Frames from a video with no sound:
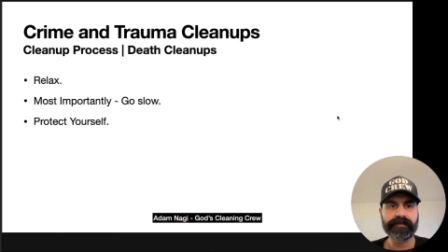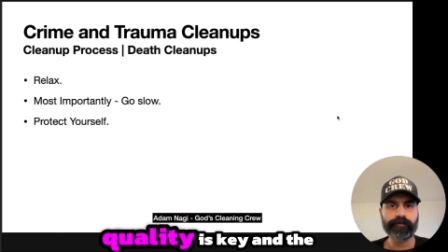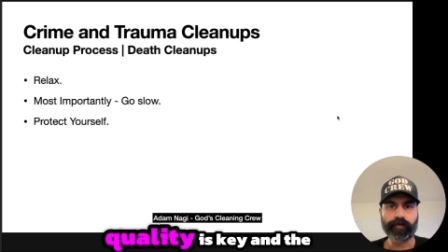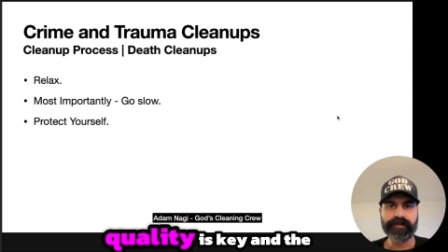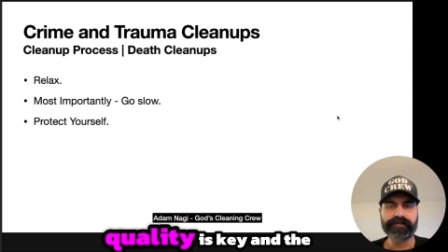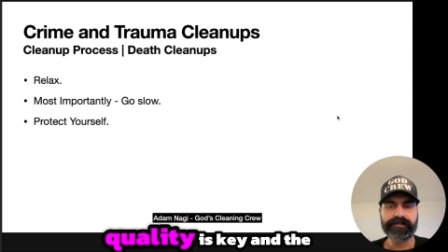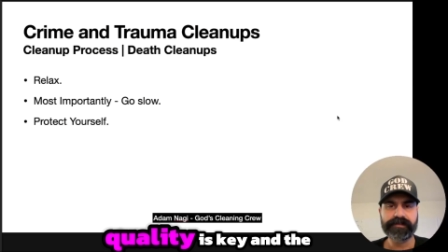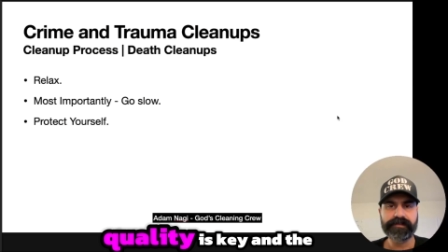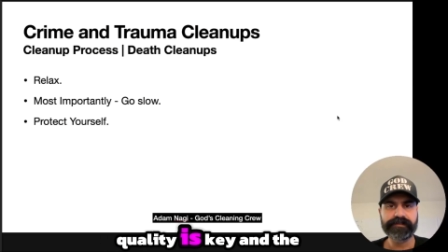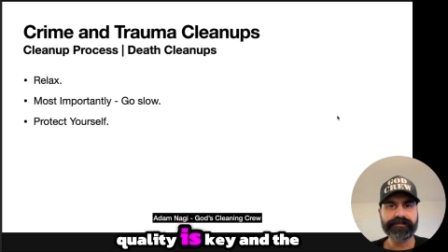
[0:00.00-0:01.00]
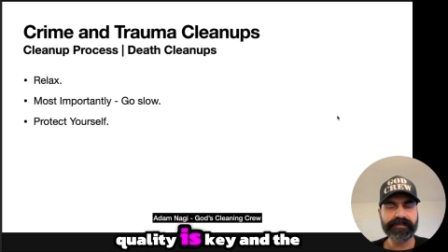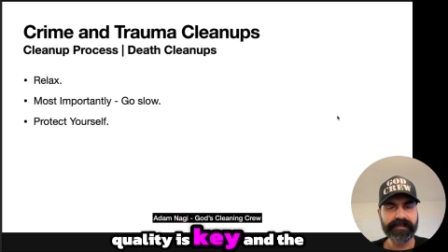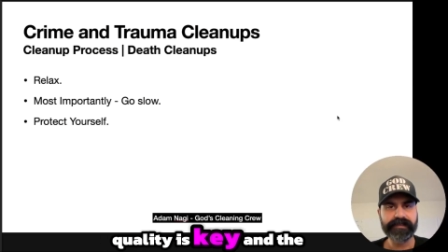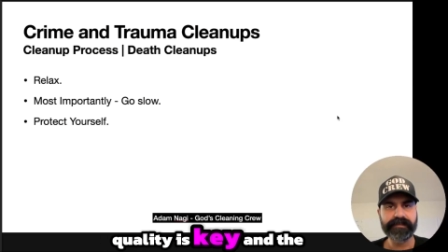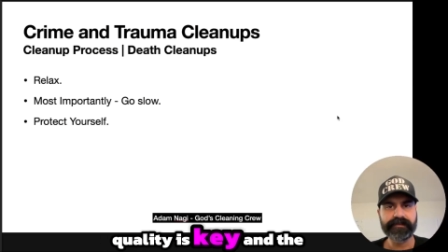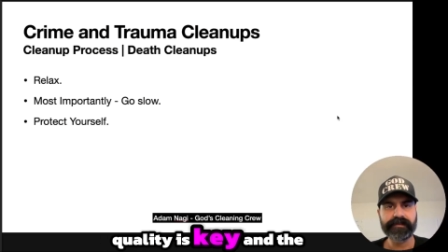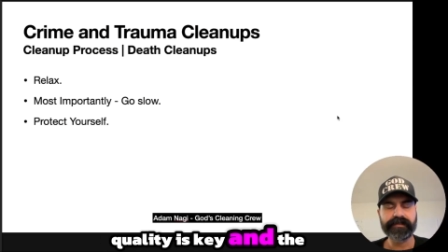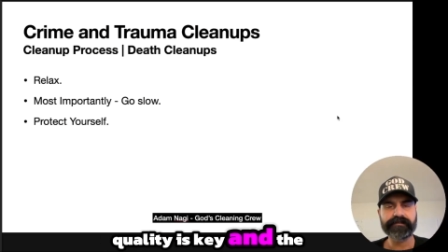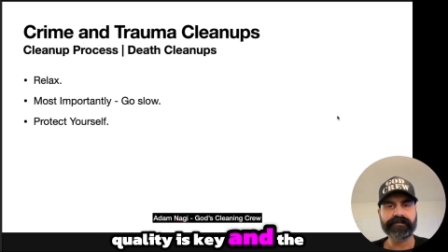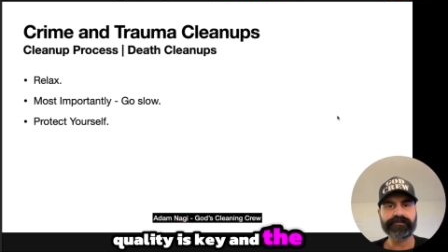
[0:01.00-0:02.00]
Quality is key,
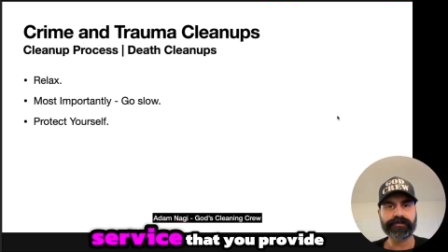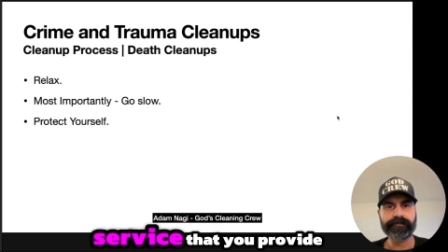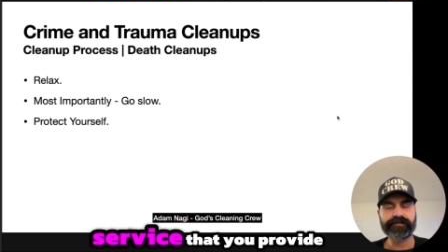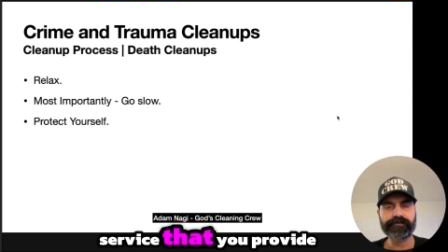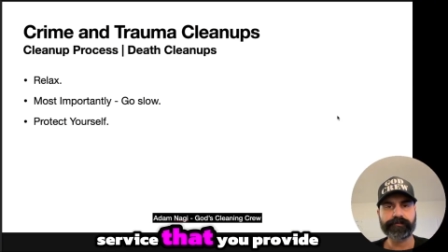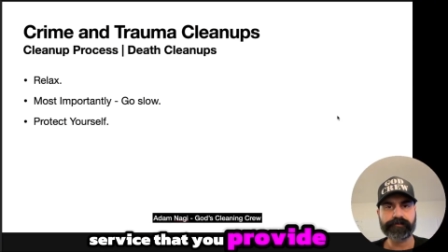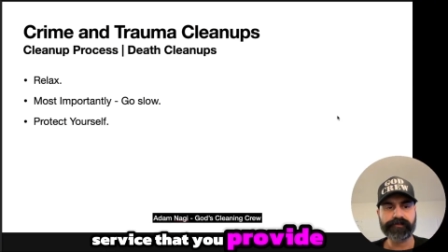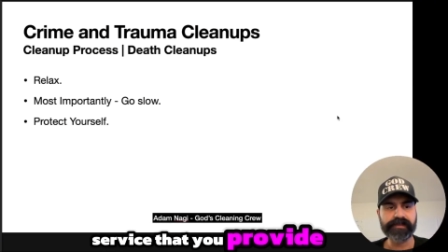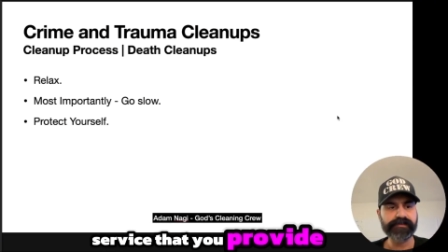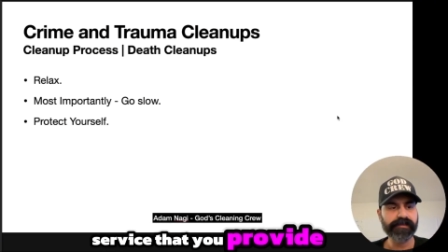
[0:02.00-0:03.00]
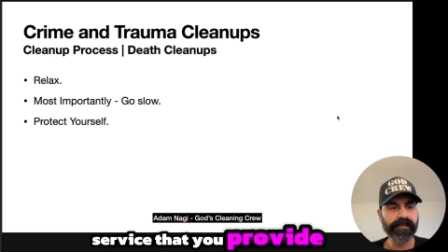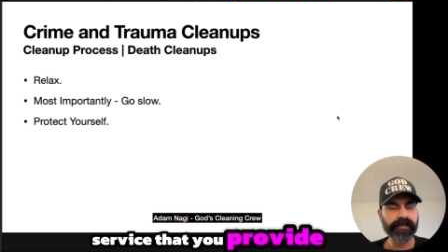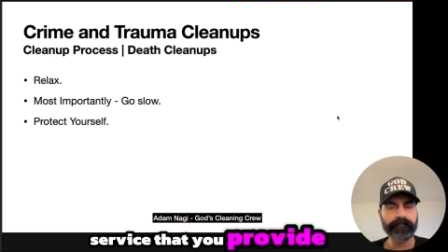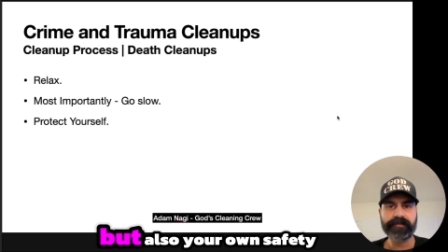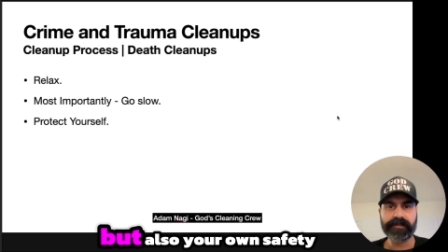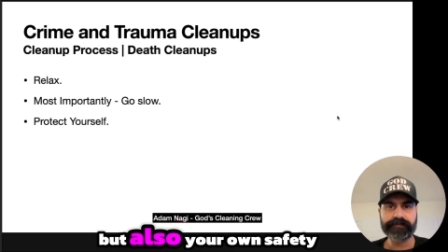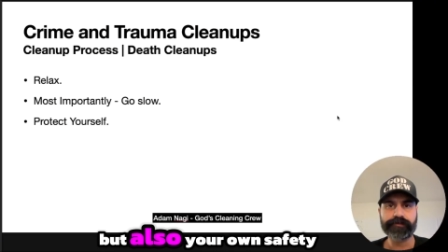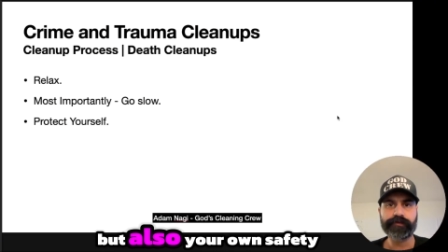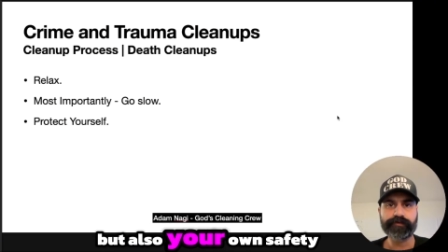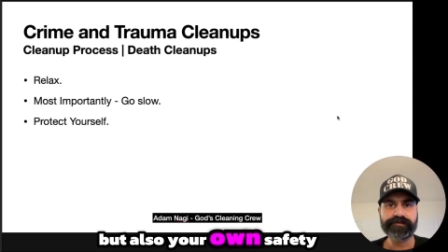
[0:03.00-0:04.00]
and the service that you provide, but
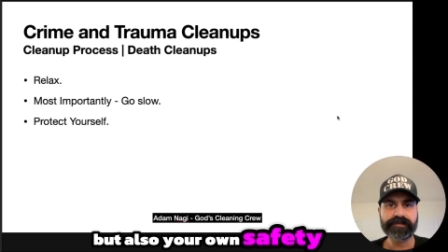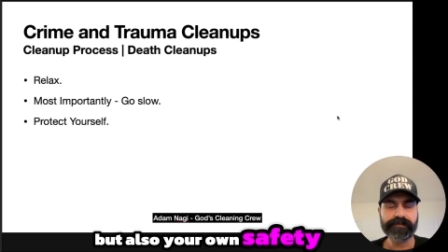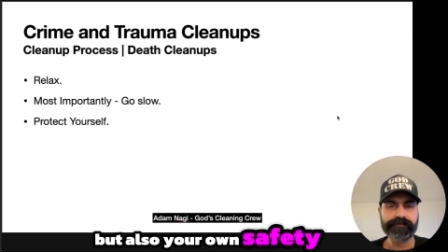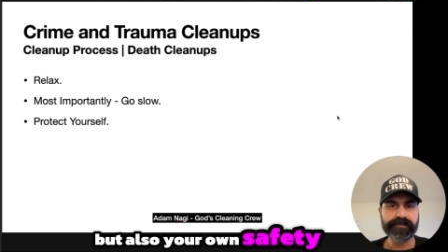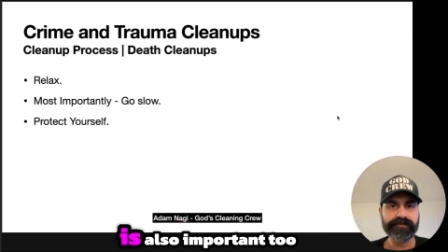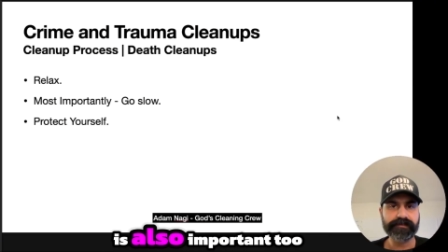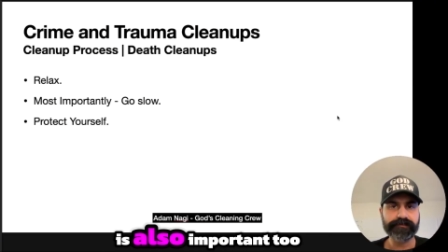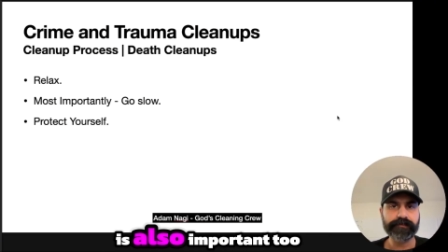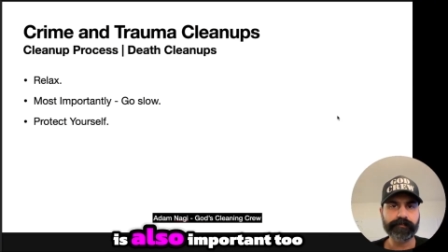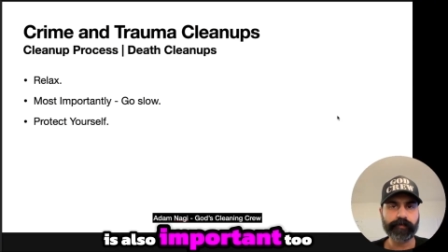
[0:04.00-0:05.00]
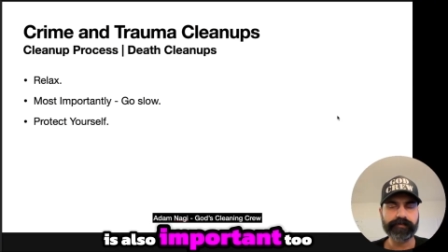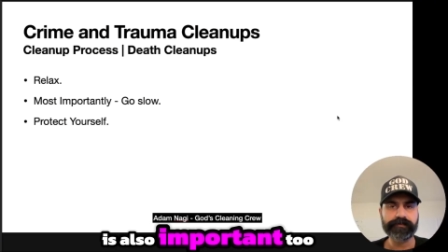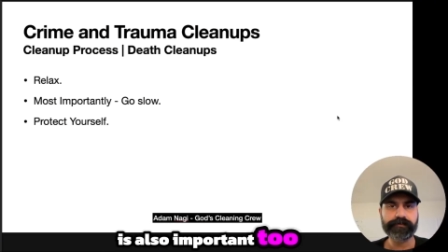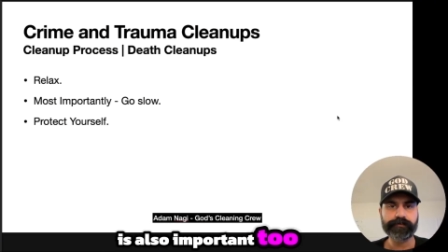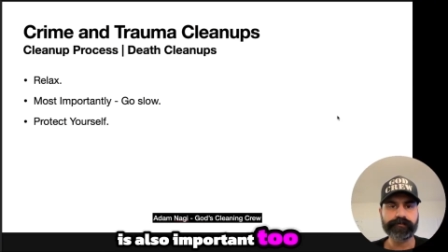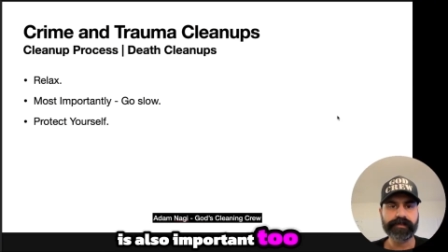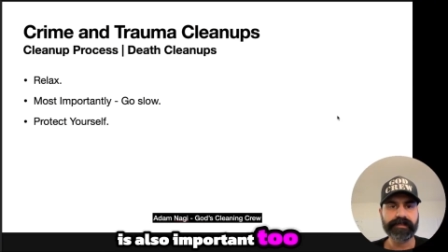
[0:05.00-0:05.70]
also your own safety is also important too.